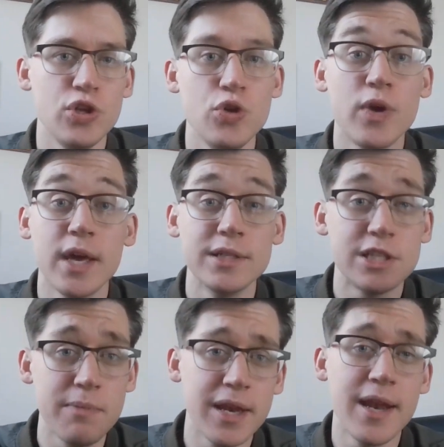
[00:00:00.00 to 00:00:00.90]
you can
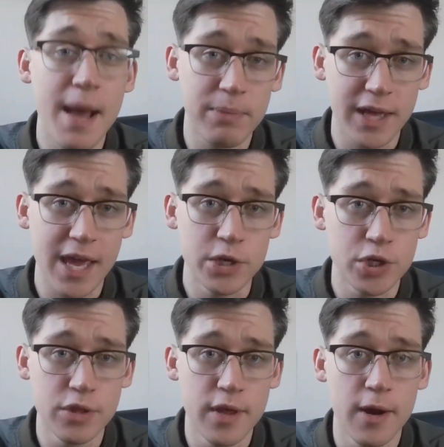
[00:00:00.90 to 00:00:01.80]
submit an
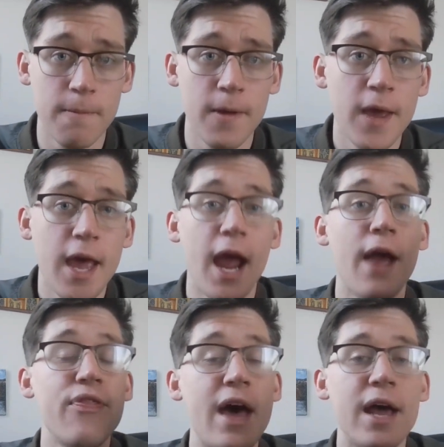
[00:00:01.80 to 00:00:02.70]
application there.
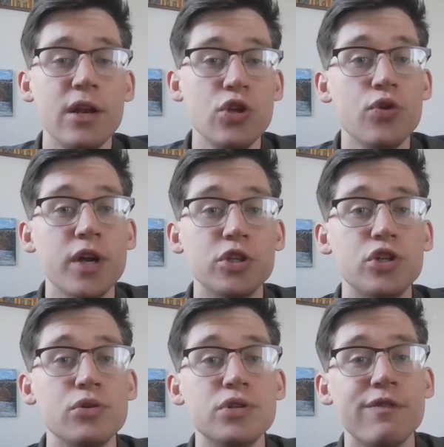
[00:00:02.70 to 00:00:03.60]
And that you get to
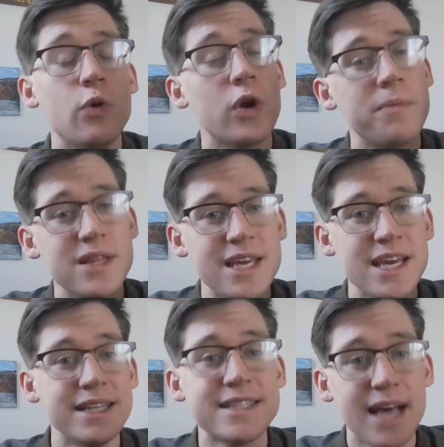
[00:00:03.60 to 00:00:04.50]
choose if you want to be in the
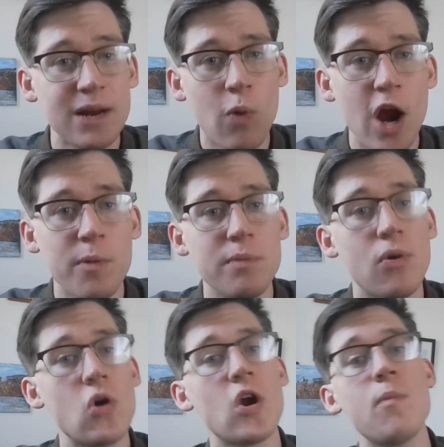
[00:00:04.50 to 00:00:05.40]
inside wireman
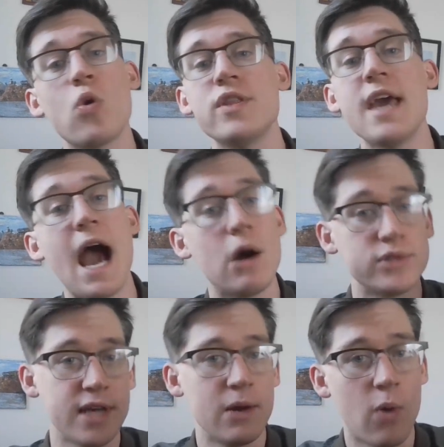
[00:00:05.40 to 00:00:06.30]
program or the
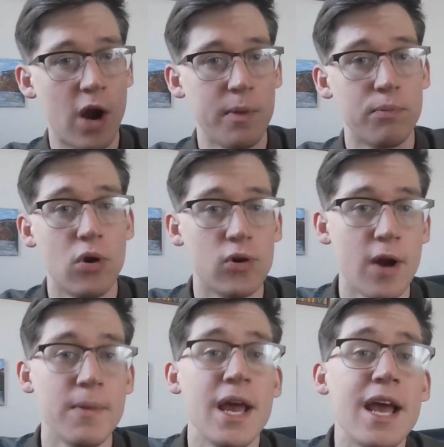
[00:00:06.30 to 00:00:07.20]
outside wireman program.
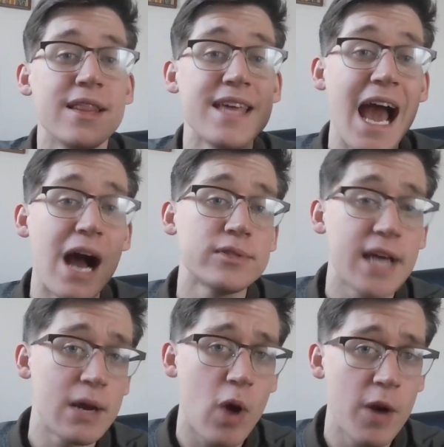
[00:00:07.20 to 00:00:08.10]
The
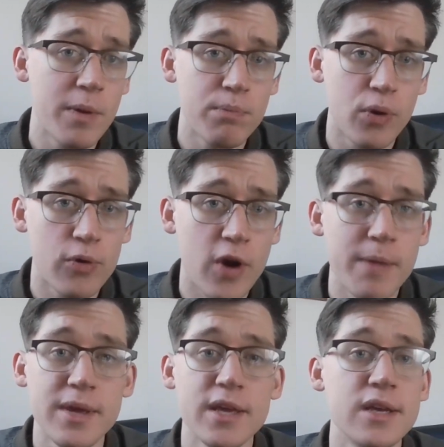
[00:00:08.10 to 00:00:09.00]
outside wireman program
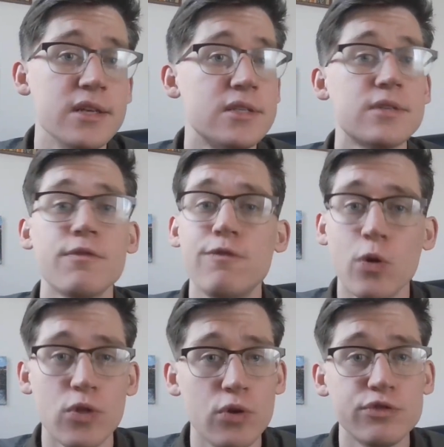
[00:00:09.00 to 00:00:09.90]
is for
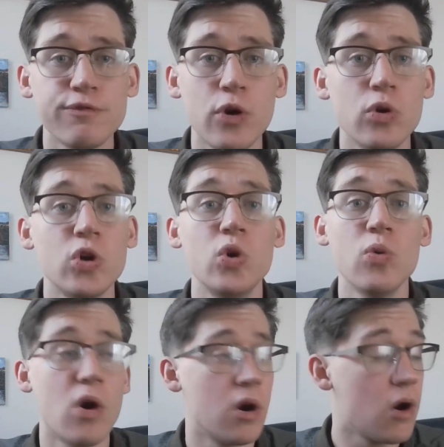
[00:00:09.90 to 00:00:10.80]
those folk who
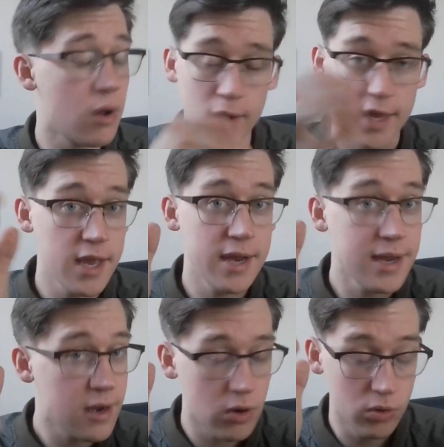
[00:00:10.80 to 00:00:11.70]
are, again,
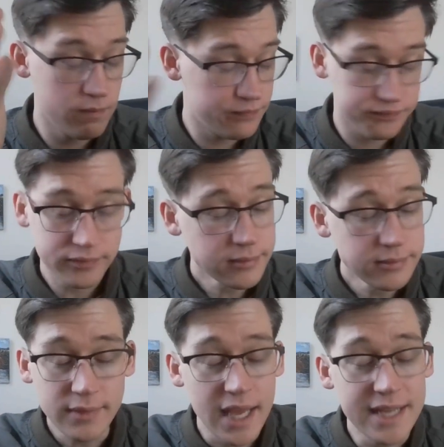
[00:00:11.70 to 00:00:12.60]

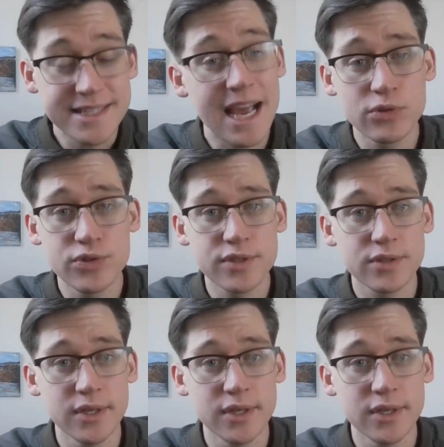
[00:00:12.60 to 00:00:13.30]
it sounds